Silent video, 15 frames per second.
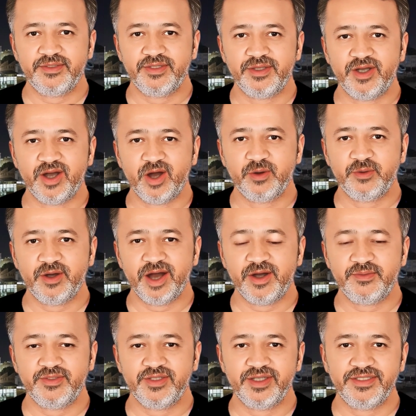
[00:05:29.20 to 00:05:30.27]
The coke
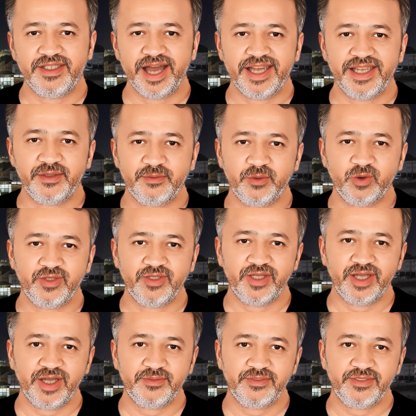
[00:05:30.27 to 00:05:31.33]
covers a tiny
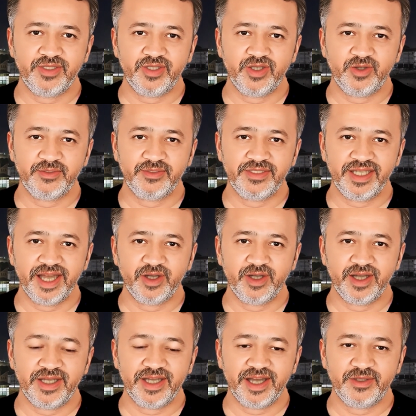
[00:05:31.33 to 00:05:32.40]
portion of the surface
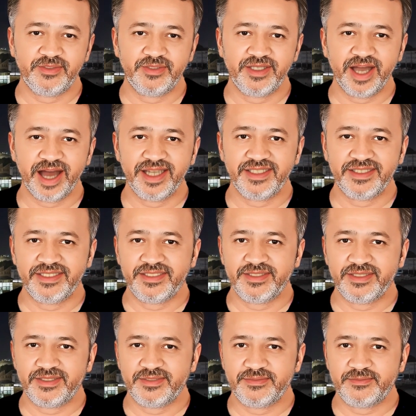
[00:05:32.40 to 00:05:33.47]
area of the
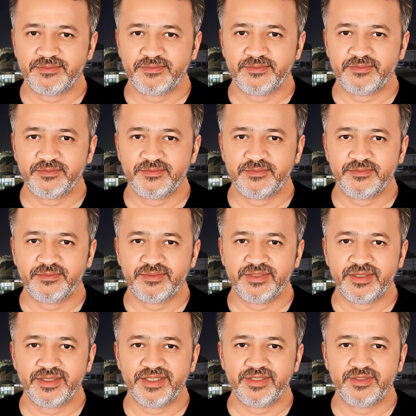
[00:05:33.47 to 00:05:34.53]
catalyst.
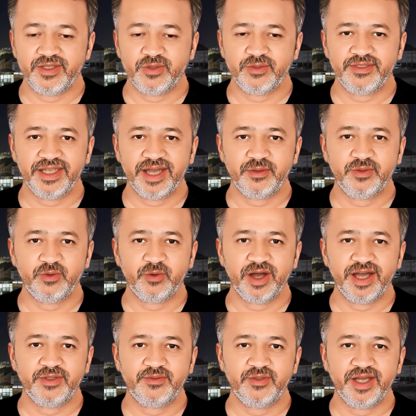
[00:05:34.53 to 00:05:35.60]
This slows down the
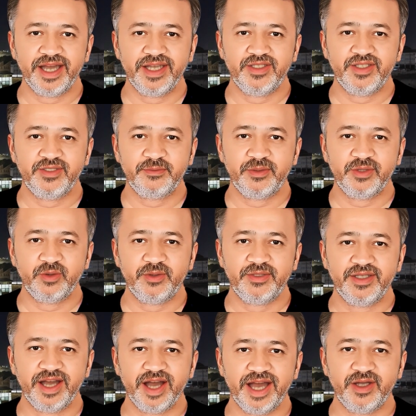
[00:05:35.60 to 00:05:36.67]
rate of reaction between
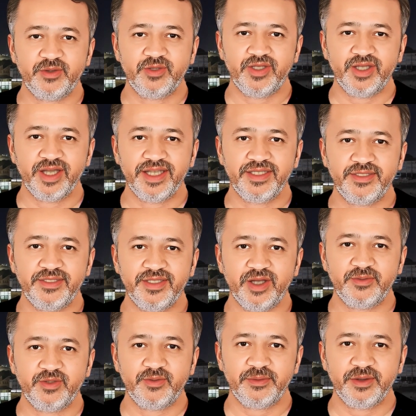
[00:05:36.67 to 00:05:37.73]
the hydrogen and
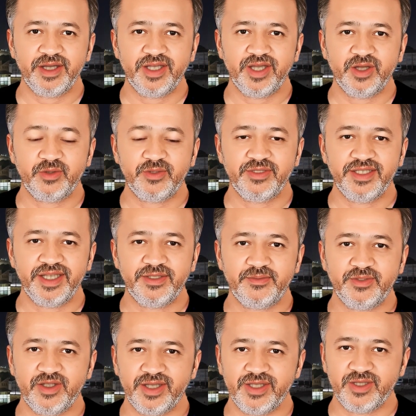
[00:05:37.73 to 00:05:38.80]
sulfur molecules,
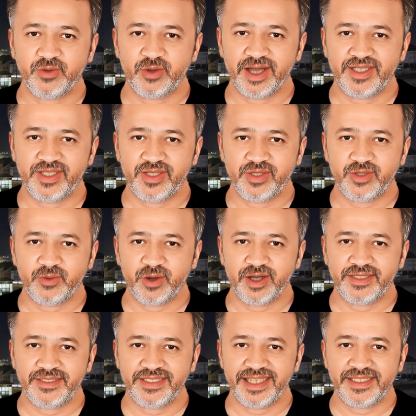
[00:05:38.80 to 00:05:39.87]
converting to
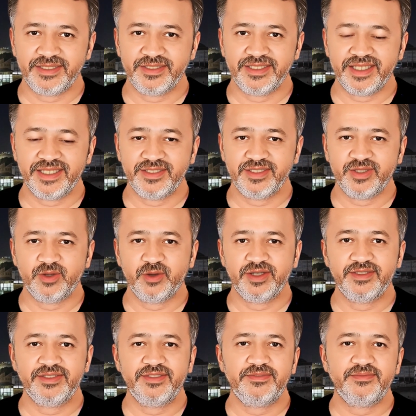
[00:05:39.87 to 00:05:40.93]
H2S in the diesel oil.